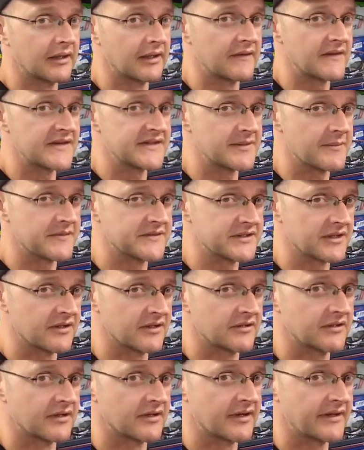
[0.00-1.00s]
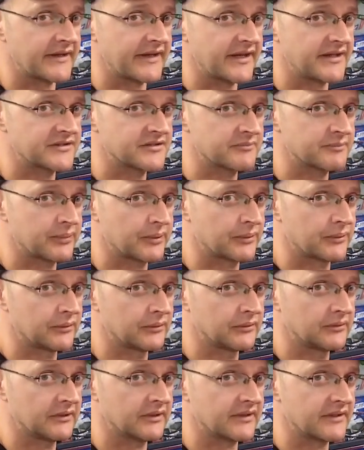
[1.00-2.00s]
And in this episode I need to
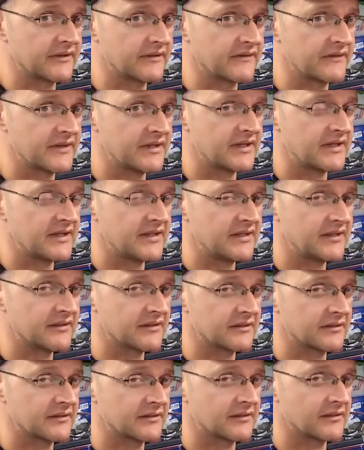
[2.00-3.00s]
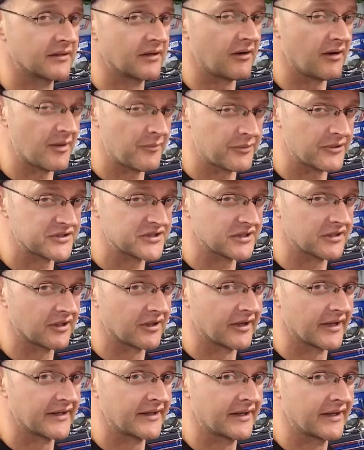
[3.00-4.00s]
pull the high pressure
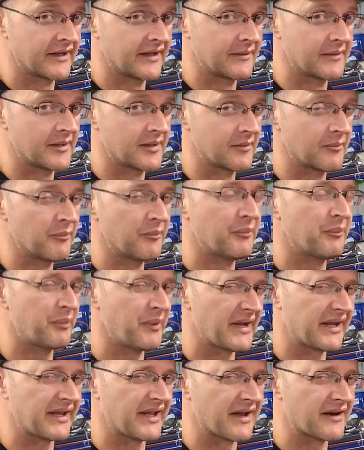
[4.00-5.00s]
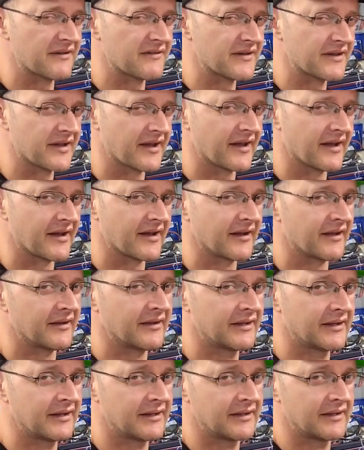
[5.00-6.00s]
line back out of the car,
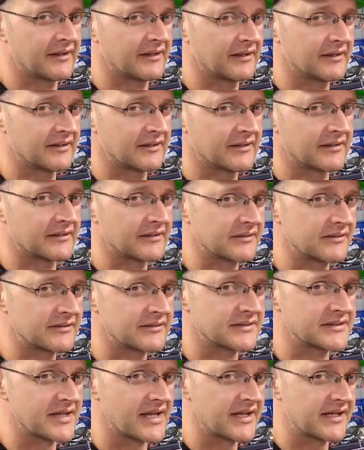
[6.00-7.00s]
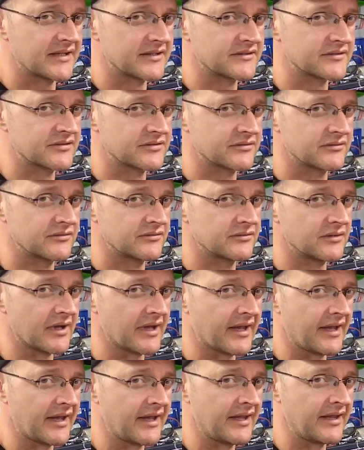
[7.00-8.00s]
take it to
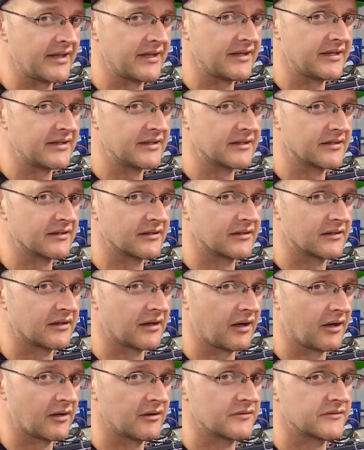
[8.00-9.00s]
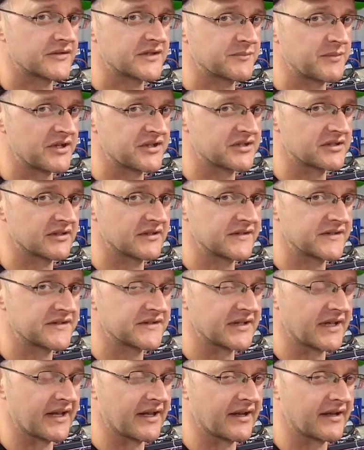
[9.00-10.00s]
a hose
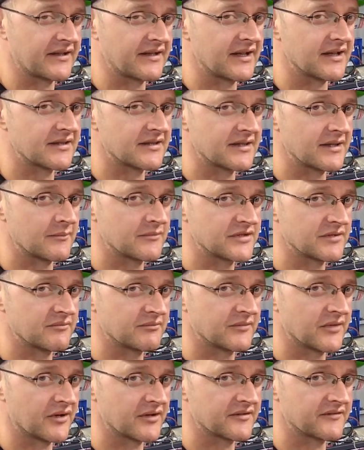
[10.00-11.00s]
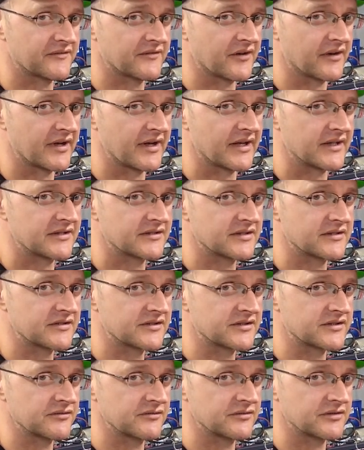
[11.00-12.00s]
specialist and get them to modify it to
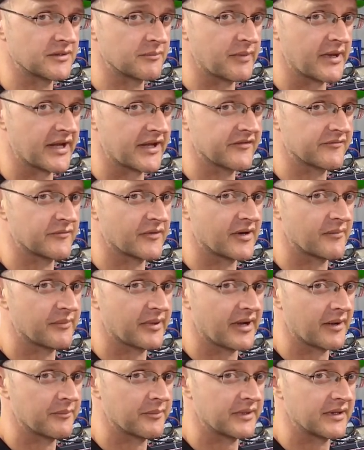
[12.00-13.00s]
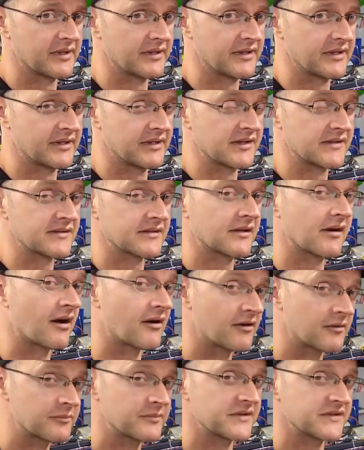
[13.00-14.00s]
suit the back of my pump in its
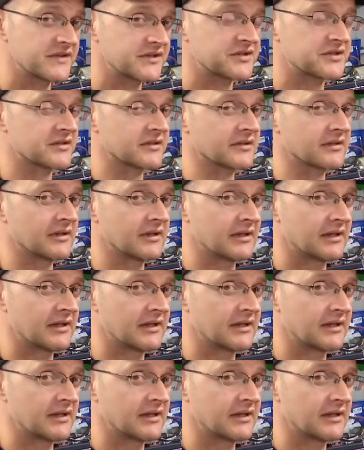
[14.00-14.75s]
current position.